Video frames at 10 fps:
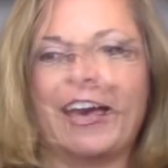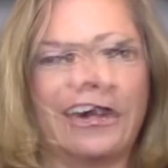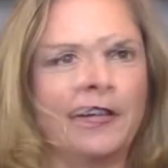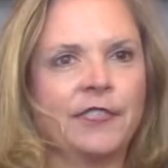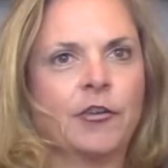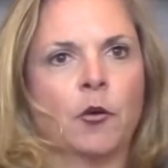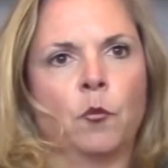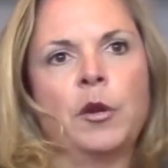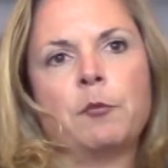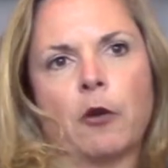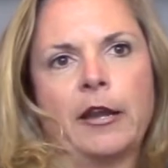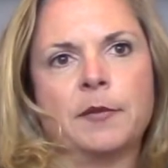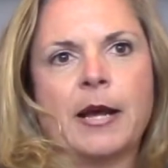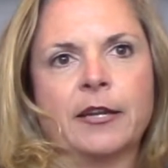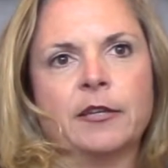And so we prayed
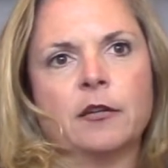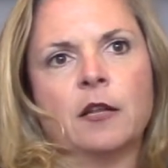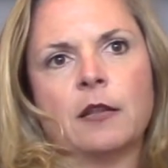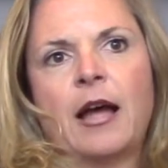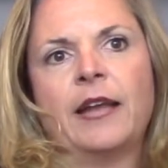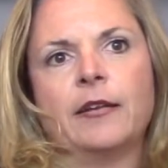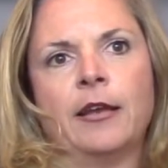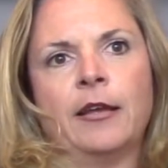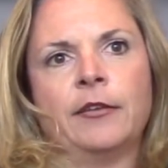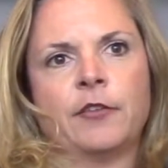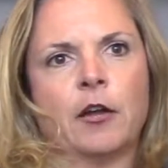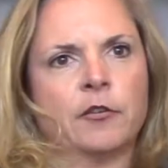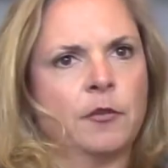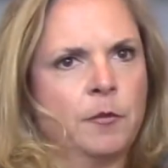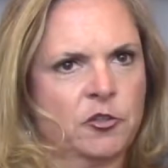about it a lot and
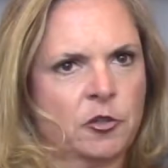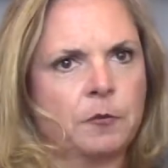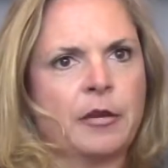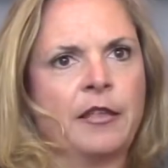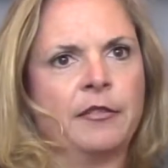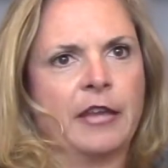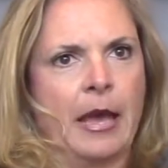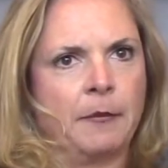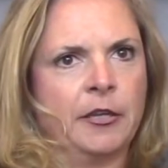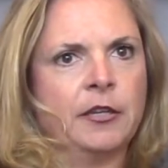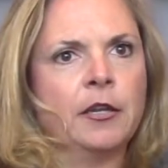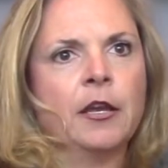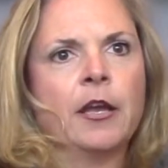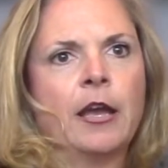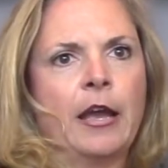talked to the bishop and the cabinet,
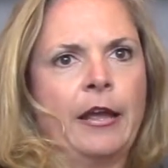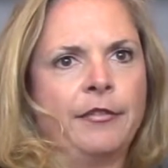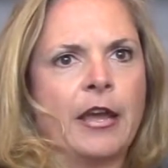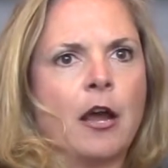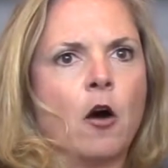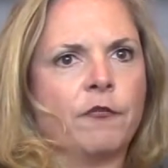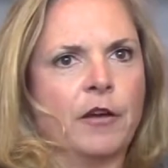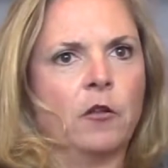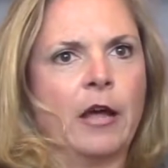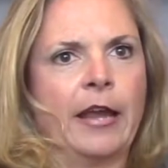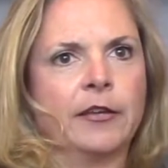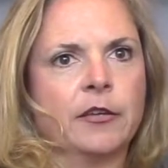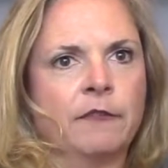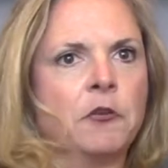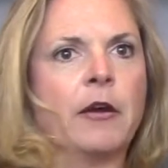and they all felt like
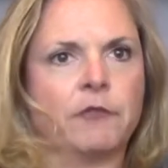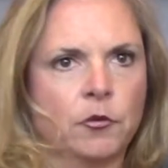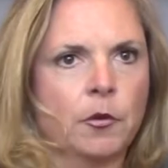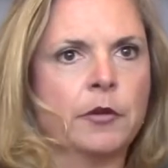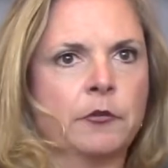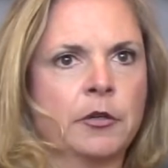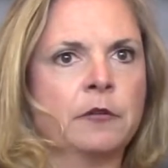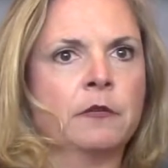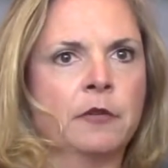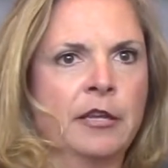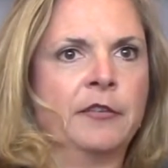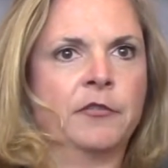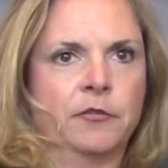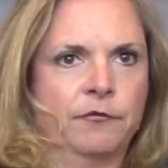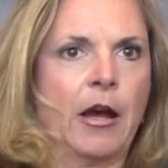if you have 200,
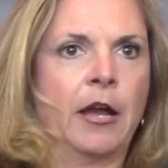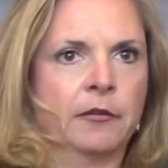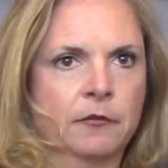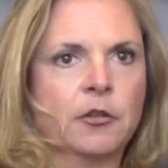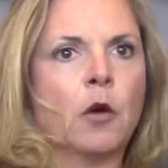it's fine.